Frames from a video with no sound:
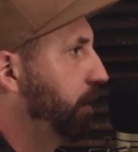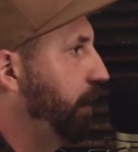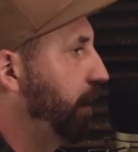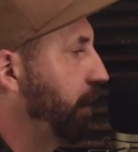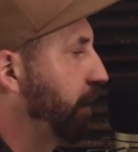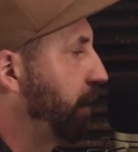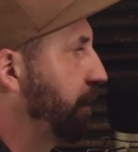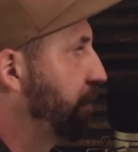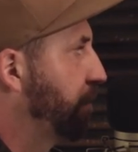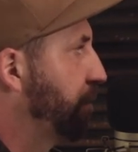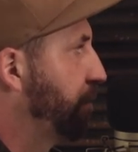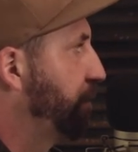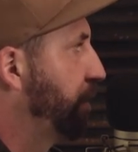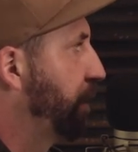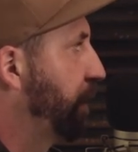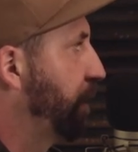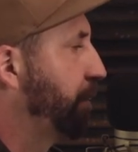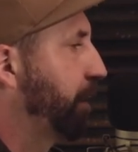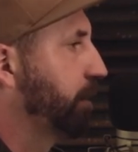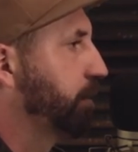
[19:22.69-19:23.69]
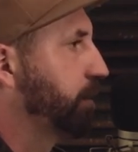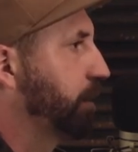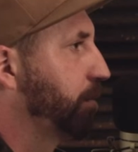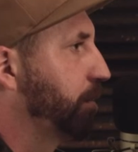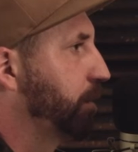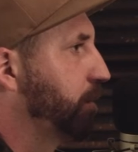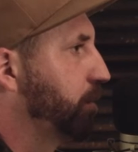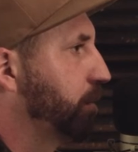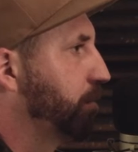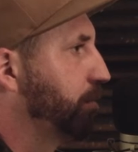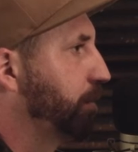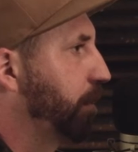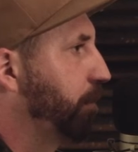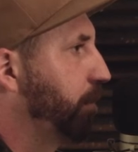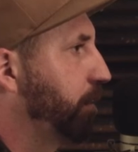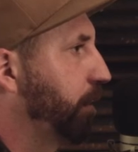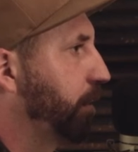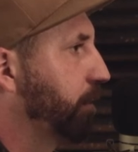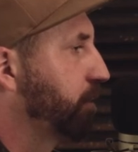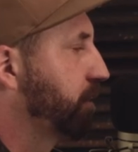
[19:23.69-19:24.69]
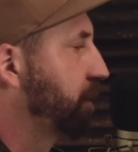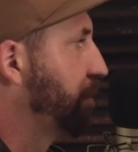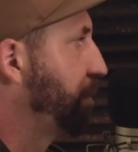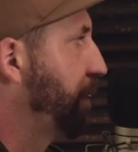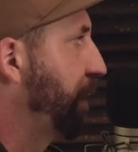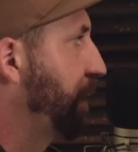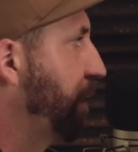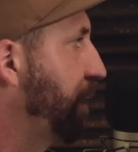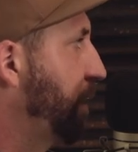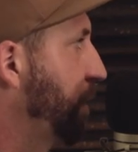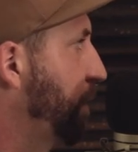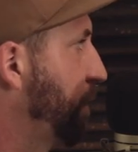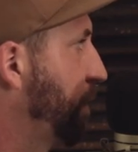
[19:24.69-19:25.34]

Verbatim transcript: they didn't mm-hmm. give a fuck about someone doing bubble letters on a painting.